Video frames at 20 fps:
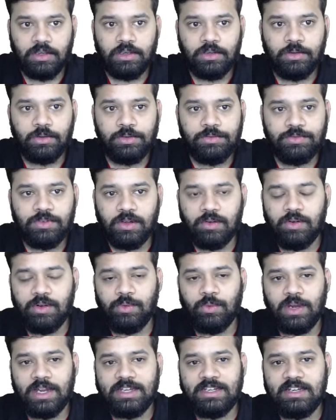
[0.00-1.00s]
Going forward,
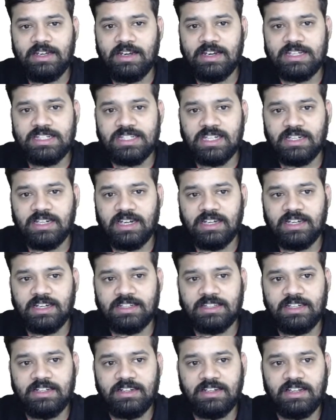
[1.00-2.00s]
why did Russia conduct
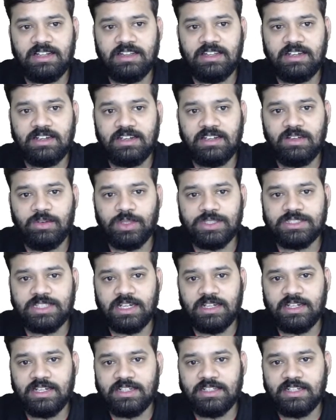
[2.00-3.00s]
the drill? The drill was
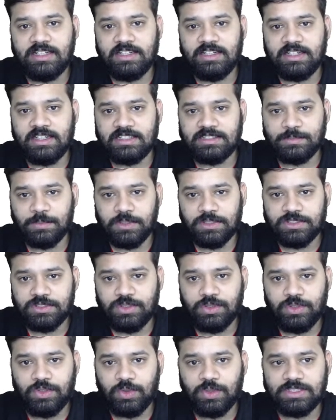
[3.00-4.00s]
conducted in response to
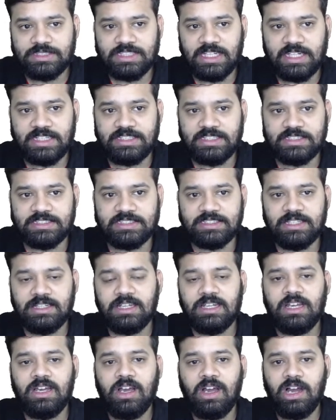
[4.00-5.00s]
US actions.
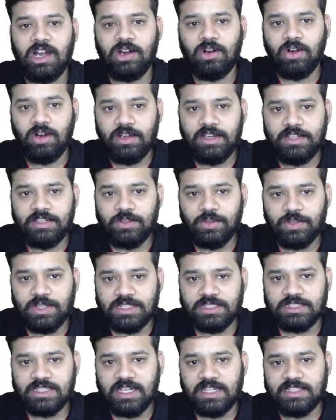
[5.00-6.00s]
According to
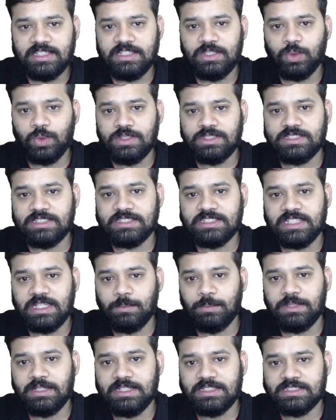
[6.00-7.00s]
Russia, the US is
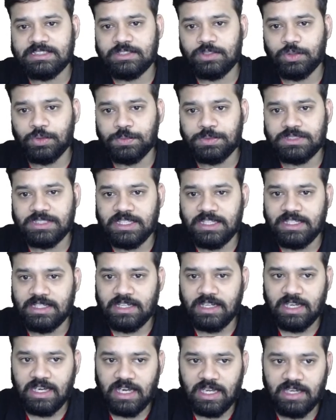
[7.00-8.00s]
keeping its troops
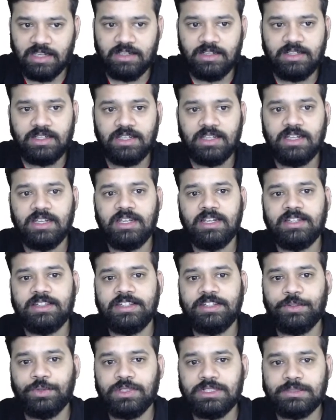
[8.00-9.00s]
in alert. The
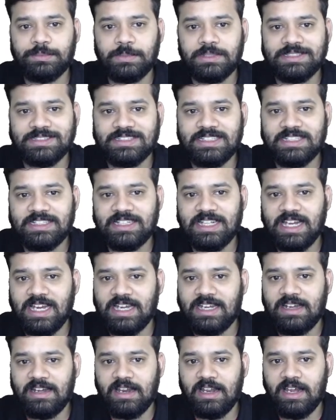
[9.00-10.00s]
US president
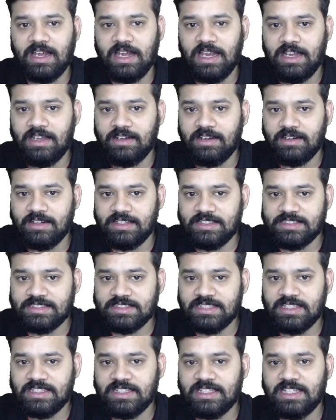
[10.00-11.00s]
had held
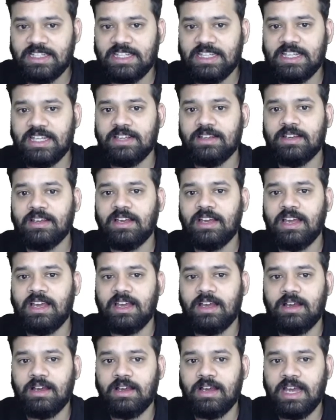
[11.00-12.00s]
recently
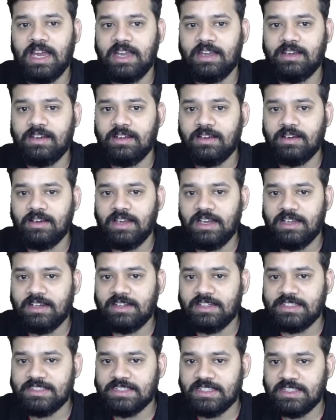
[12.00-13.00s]

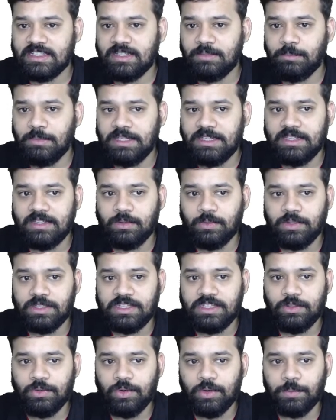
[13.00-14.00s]
meeting with
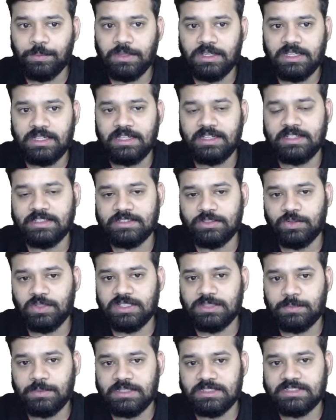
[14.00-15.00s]
the European leaders.
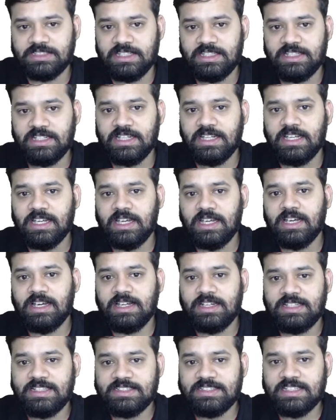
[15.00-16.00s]
US president
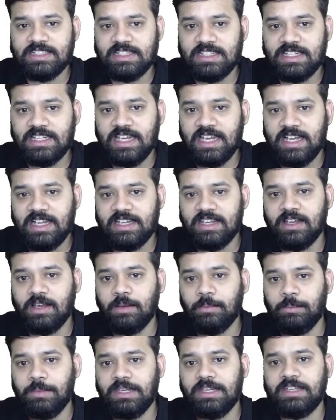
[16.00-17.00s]
recently held a
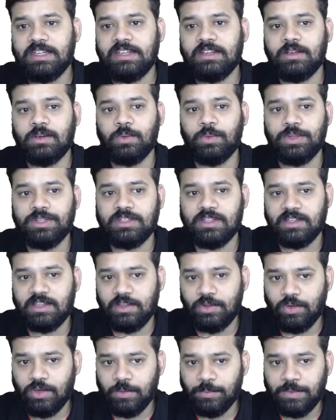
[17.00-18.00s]
meeting with
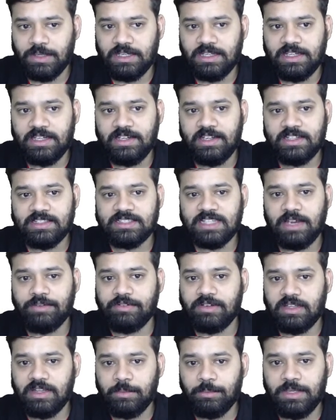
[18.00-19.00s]
European leaders.
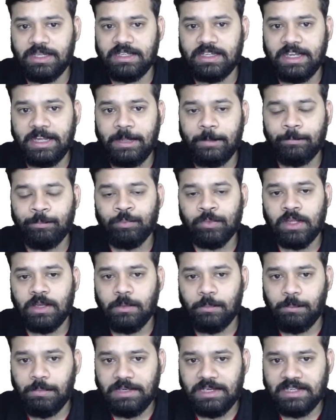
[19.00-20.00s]
After the meeting,
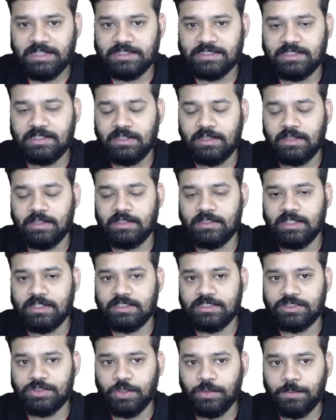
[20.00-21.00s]
Biden, that
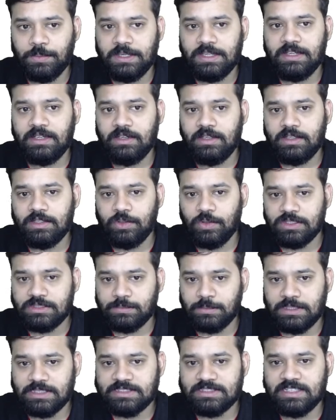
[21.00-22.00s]
is Joe Biden, US
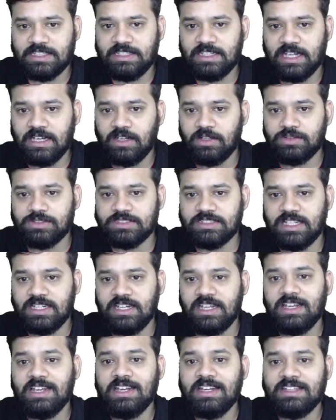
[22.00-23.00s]
president, announced
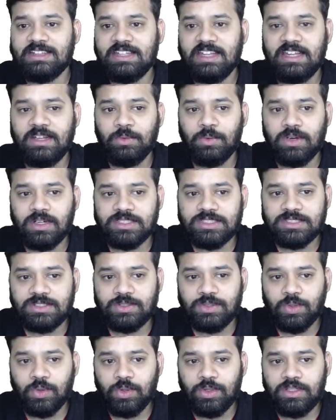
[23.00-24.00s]
that there was
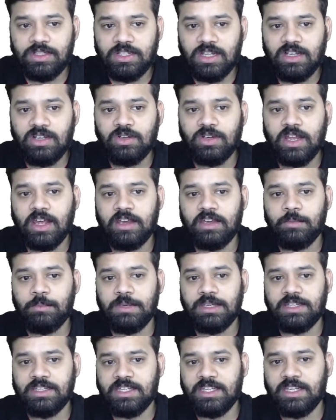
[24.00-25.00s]
total
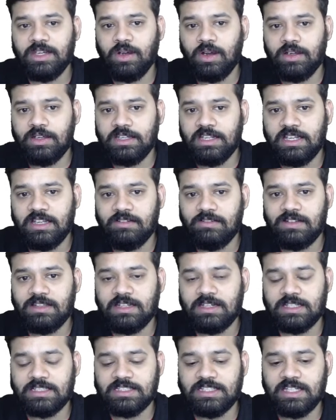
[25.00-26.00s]
unanimity on dealing with
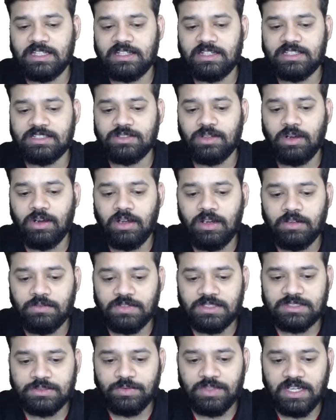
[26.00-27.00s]
Russia. That is, all of
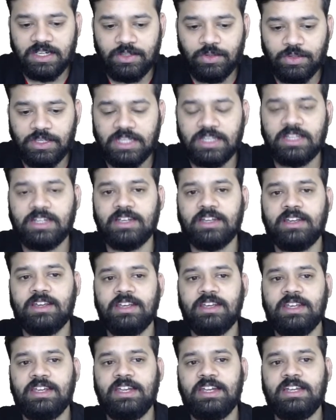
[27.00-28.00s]
us, we are together
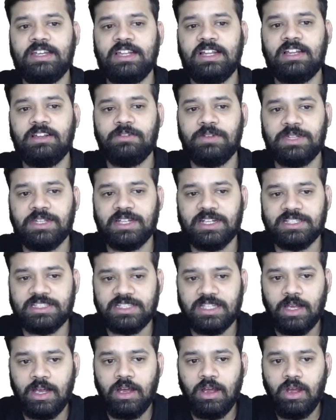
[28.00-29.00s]
in dealing with
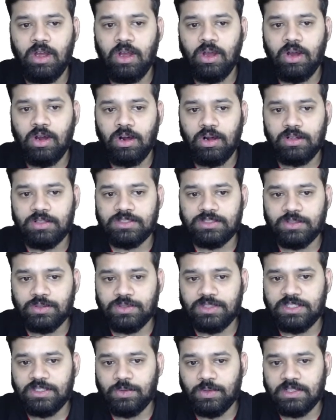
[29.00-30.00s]
Russia. Also,
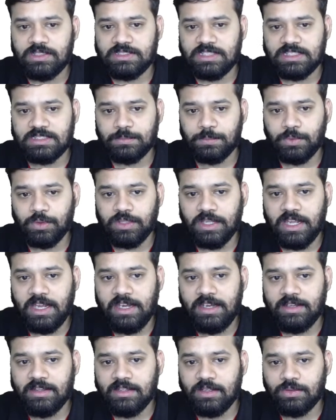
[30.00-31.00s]
the US has put
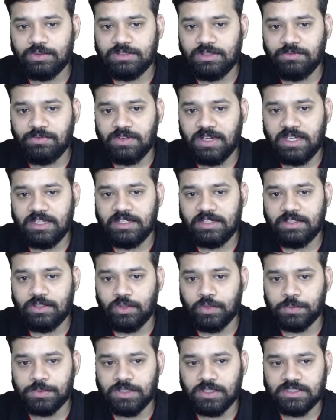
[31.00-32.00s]
8,500
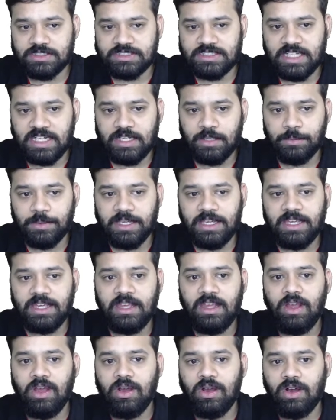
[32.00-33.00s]
troops on standby.
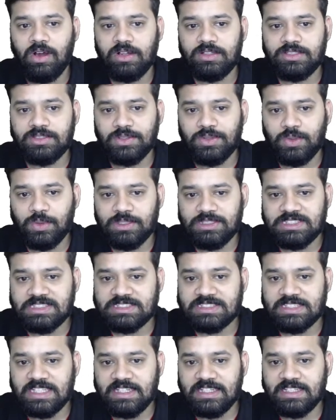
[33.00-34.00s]
Also, US is
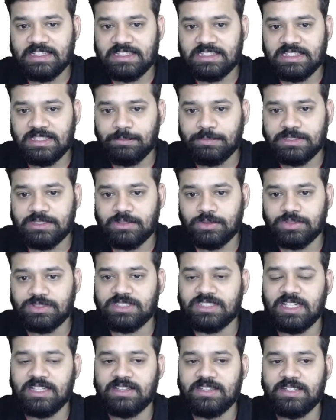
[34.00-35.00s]
sending ships to
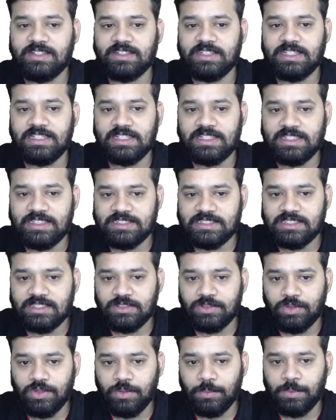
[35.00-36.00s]
strengthen the Eastern
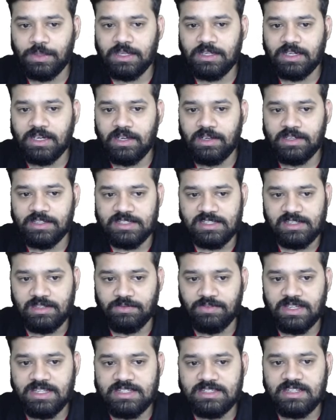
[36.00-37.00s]
European countries'
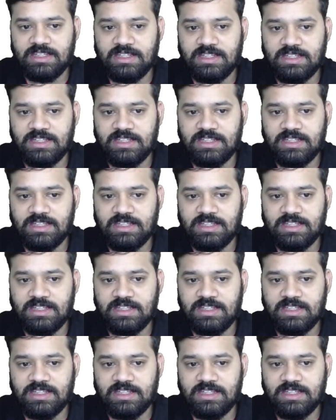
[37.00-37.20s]
defense.